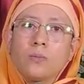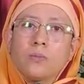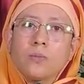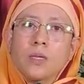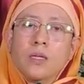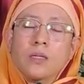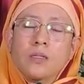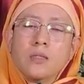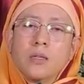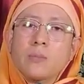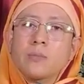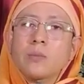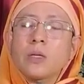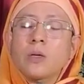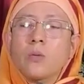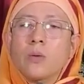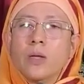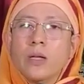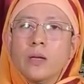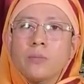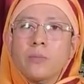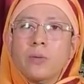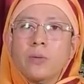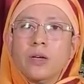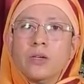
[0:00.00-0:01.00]
It's something
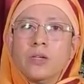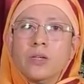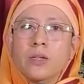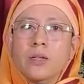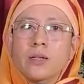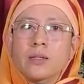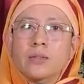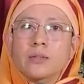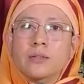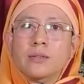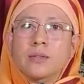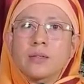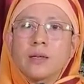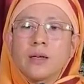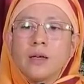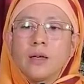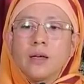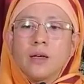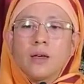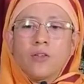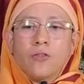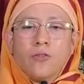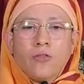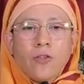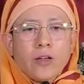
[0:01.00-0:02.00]
very precious.
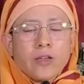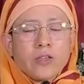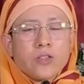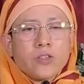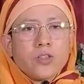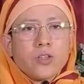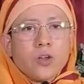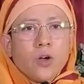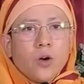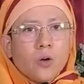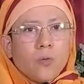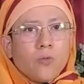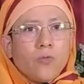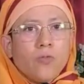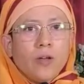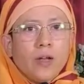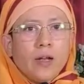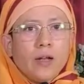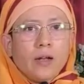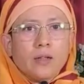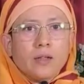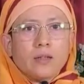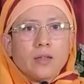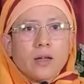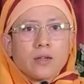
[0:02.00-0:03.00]
Fix your
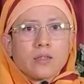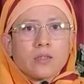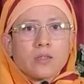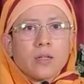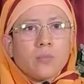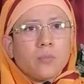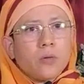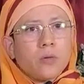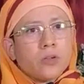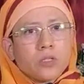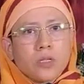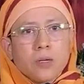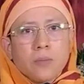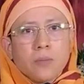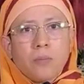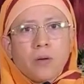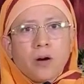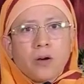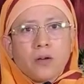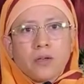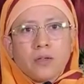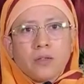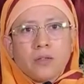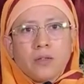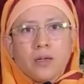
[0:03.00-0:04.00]
will. That's the most
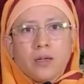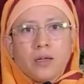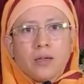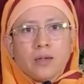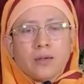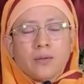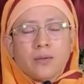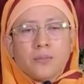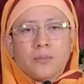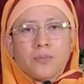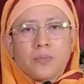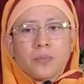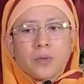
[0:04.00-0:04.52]
important thing.